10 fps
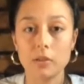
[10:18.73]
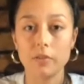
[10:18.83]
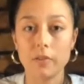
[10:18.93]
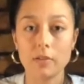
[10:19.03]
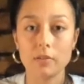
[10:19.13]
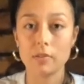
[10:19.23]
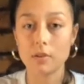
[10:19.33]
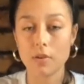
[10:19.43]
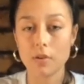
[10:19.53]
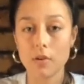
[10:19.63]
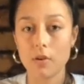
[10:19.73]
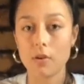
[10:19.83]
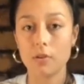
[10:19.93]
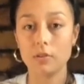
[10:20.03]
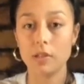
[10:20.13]
found
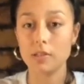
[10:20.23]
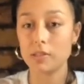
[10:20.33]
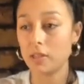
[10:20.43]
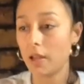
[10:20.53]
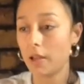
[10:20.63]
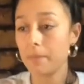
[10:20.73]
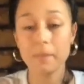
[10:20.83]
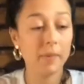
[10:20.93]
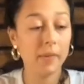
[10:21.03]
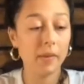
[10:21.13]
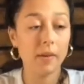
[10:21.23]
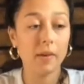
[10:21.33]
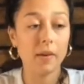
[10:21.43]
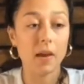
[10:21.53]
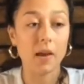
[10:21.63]
on the internet,
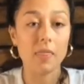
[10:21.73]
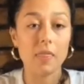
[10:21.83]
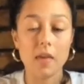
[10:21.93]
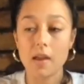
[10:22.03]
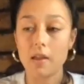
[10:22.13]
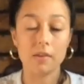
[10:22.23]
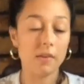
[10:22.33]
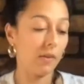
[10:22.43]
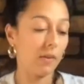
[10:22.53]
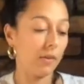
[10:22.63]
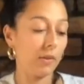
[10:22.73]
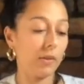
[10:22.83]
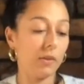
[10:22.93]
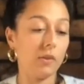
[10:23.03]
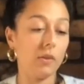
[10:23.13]
and then
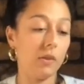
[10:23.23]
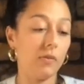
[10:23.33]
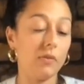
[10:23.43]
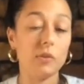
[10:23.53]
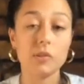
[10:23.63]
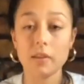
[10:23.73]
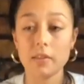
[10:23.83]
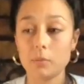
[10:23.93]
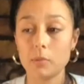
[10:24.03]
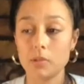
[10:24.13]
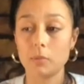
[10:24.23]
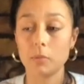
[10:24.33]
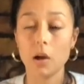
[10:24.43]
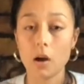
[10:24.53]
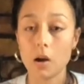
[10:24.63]
if you stick them to some
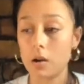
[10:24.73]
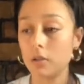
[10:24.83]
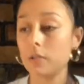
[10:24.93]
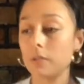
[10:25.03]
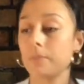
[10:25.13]
card,